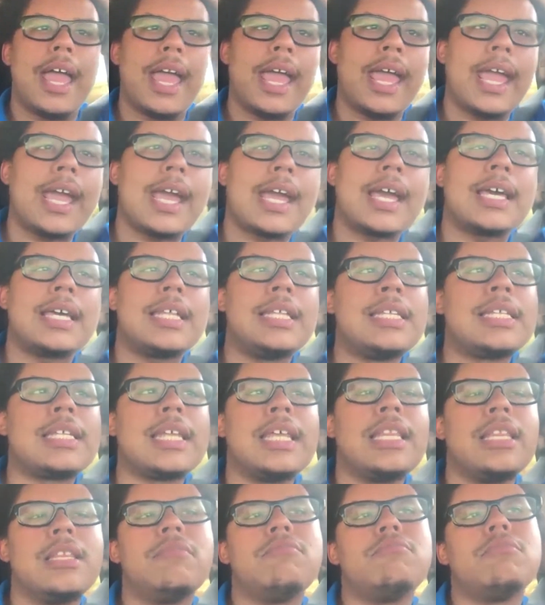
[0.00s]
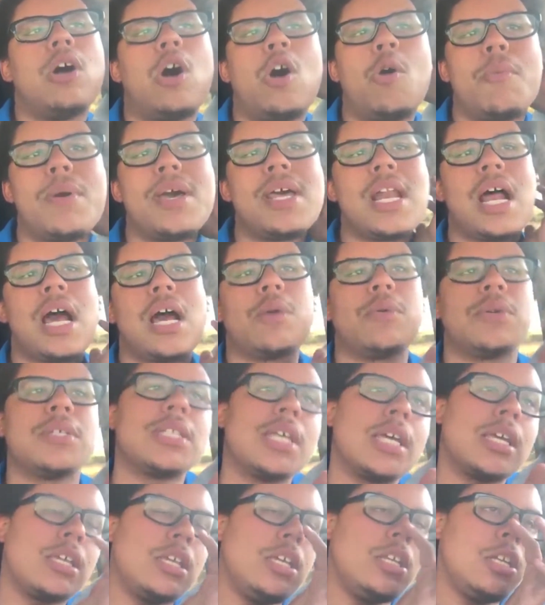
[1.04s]
And in the moment, I was
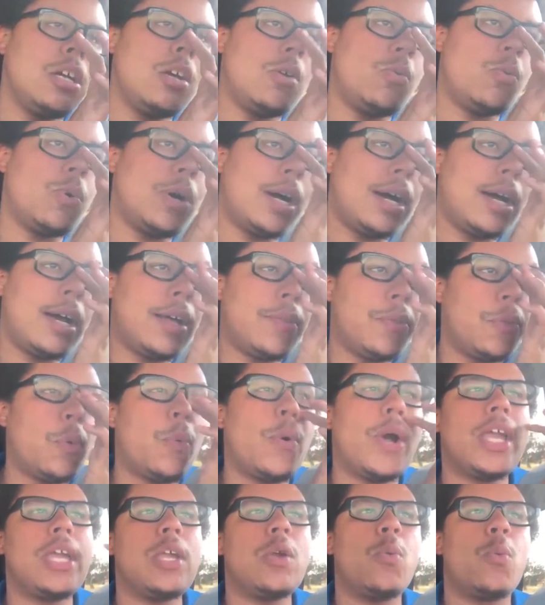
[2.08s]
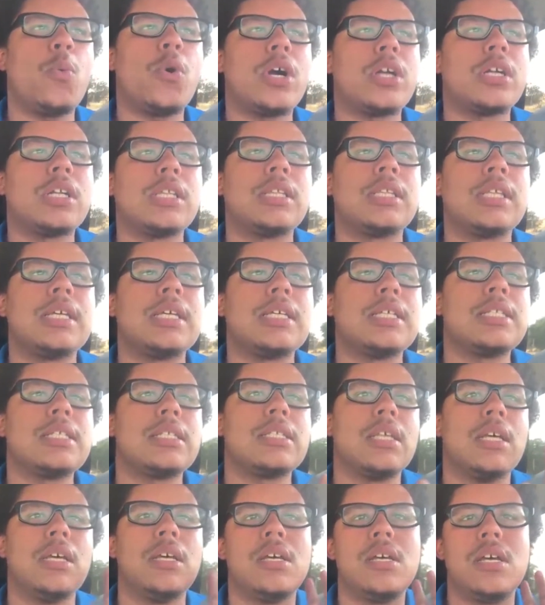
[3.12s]
like, you know what? The way you worded
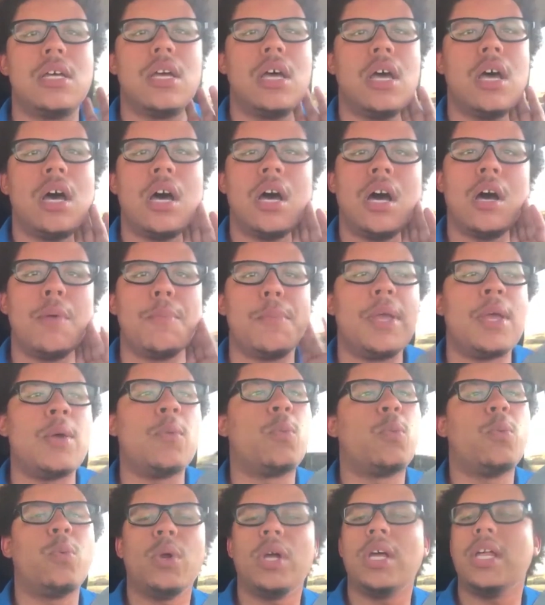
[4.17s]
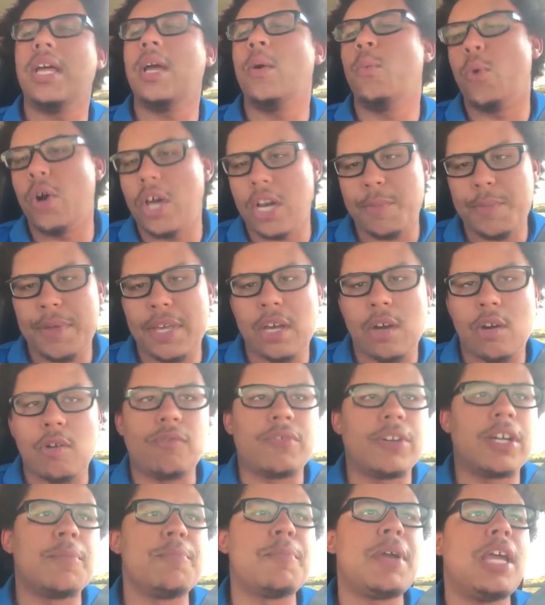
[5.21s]
this, um, it re- it won me
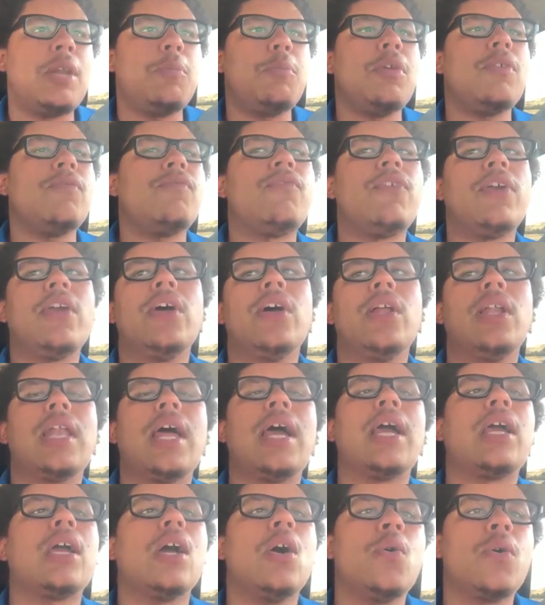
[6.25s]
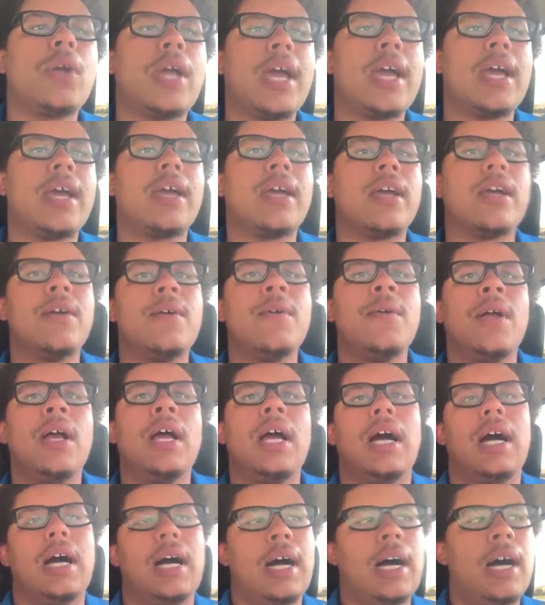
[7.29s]
over. It made me feel like, okay,
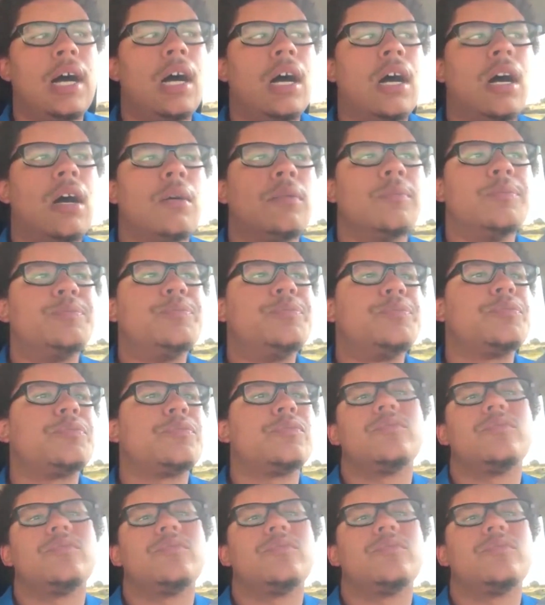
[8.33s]
um,